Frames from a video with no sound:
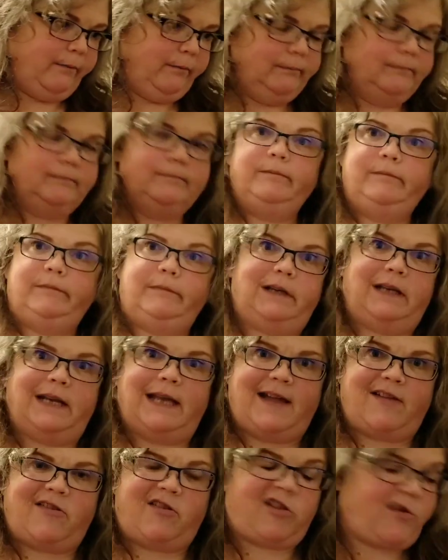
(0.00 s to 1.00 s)
up
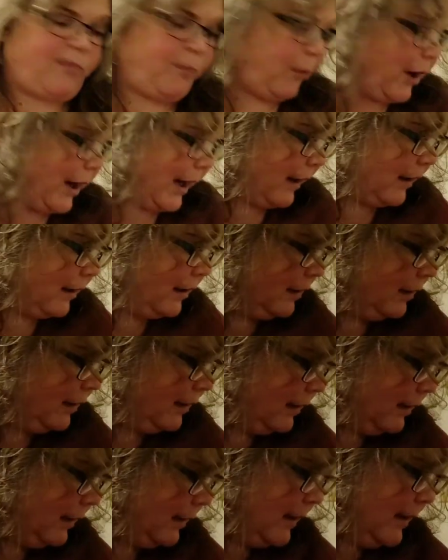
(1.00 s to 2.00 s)
last spring,
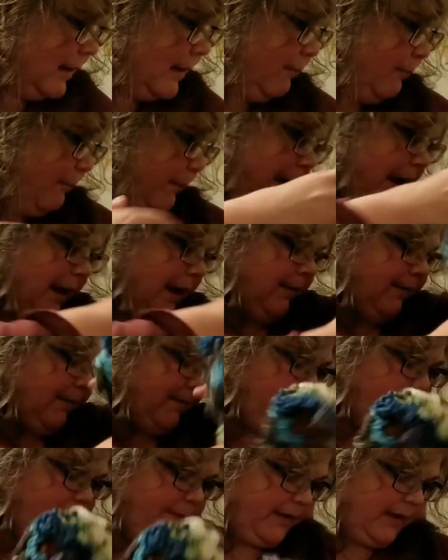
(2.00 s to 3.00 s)

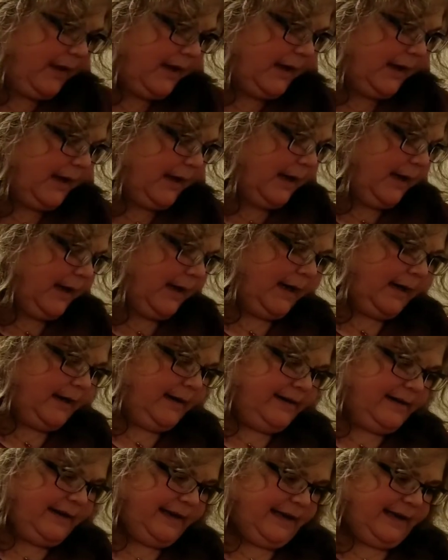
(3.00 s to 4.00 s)
but
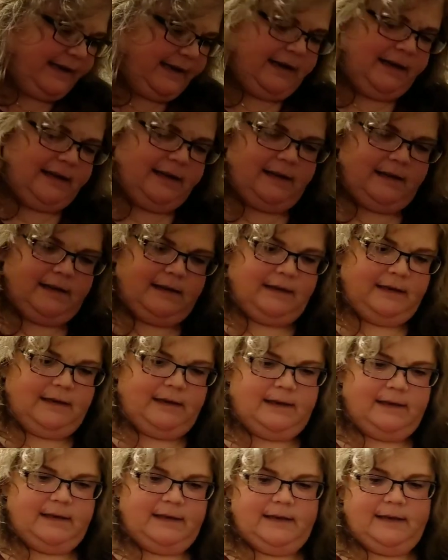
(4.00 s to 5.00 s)
I did
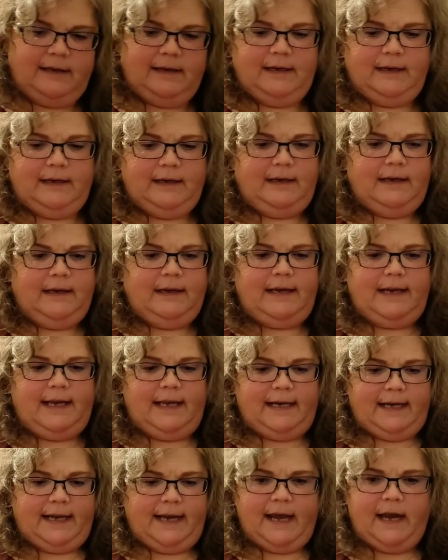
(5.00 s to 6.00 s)

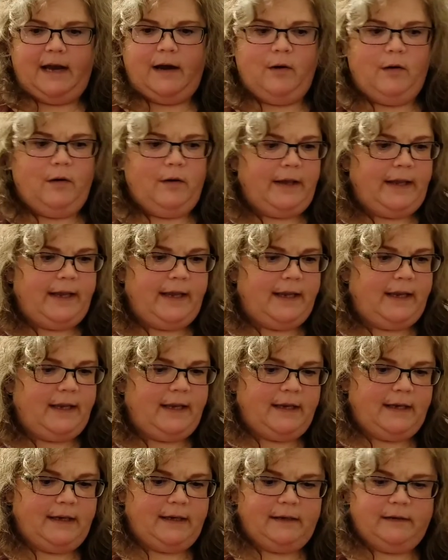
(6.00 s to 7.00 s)
get it out,
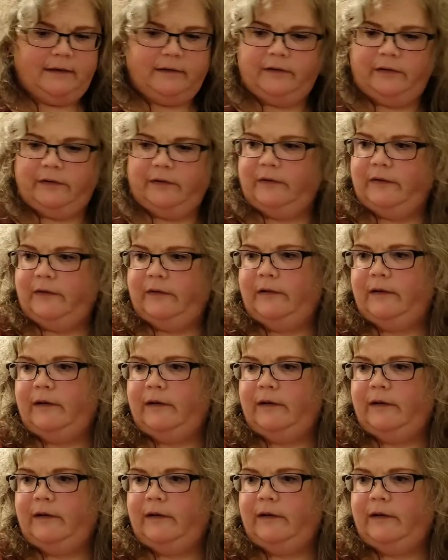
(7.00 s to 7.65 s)
and